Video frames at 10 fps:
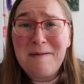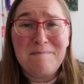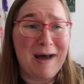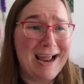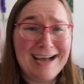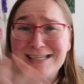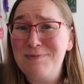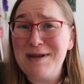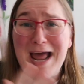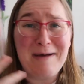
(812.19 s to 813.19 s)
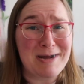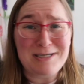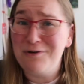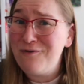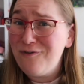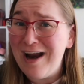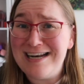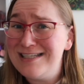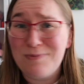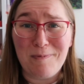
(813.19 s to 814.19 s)
my husband and my two
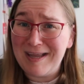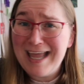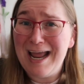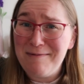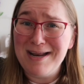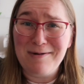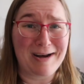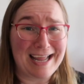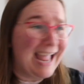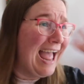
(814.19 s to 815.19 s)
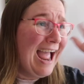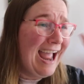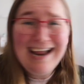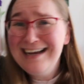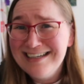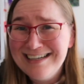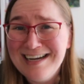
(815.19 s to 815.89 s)
friends when we came in and we're like, hey,